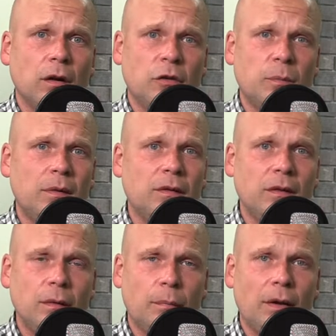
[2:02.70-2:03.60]
husband's
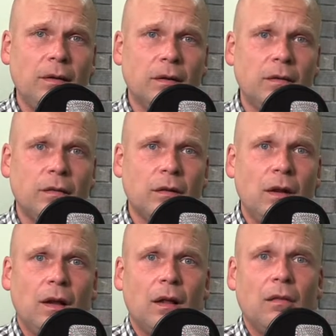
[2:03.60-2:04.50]
independence,
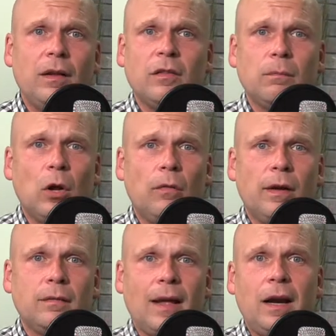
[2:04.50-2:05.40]
lets them know
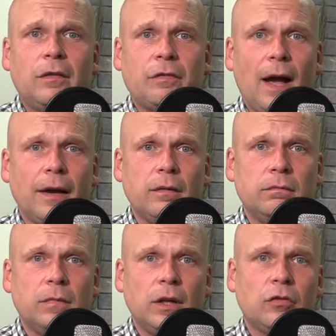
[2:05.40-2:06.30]
that dad is fine
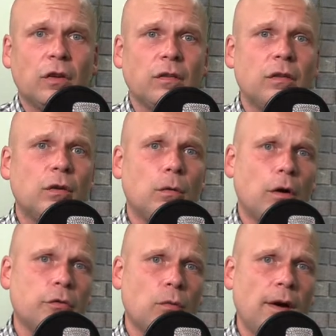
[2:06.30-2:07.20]
and it's just a little
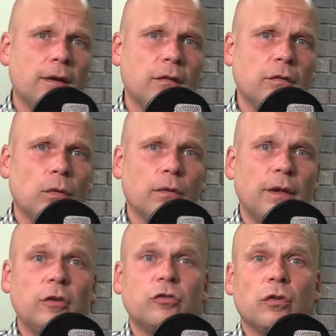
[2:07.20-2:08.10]
arthritis, or
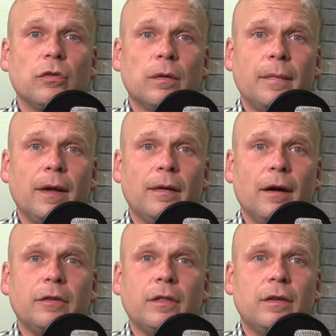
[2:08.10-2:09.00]
they assure them that
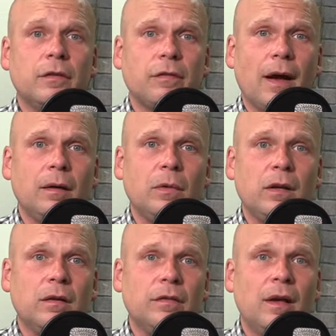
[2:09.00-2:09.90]
everything is fine
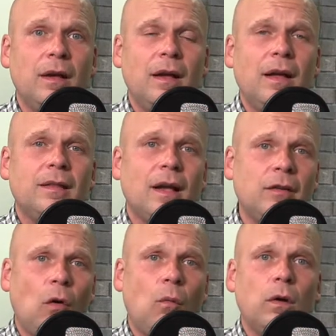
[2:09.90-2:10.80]
because they
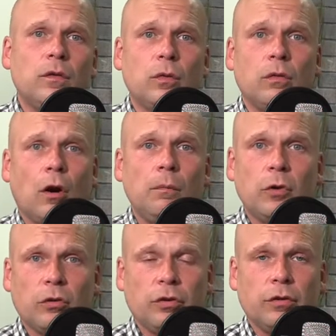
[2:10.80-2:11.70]
don't want to alarm
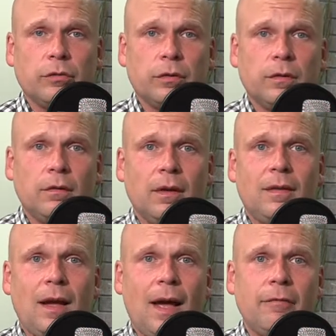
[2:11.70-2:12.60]
their children that
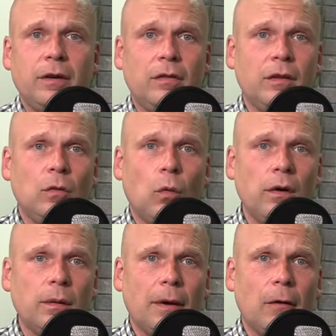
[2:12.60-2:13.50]
they have anything to
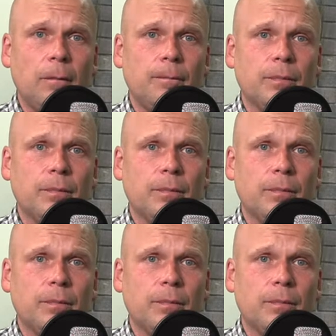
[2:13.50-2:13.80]
worry about.